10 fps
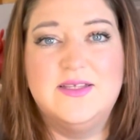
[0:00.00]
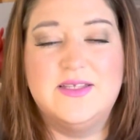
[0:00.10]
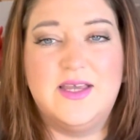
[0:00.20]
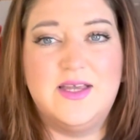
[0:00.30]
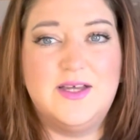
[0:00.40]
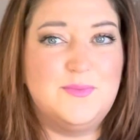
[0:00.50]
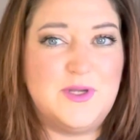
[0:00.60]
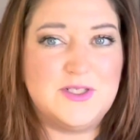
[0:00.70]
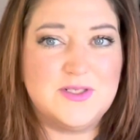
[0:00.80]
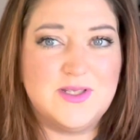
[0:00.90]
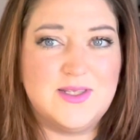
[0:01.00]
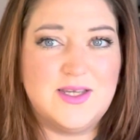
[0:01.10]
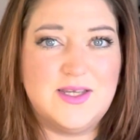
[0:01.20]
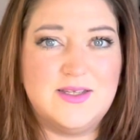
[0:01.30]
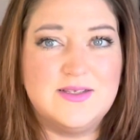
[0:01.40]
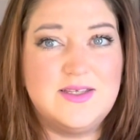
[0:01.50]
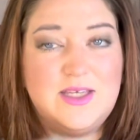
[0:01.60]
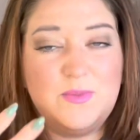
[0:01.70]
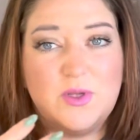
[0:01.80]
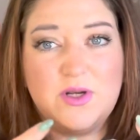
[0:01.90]
and make sure that they
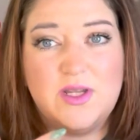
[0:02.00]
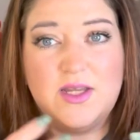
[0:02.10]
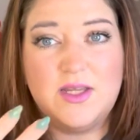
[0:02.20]
keep learning and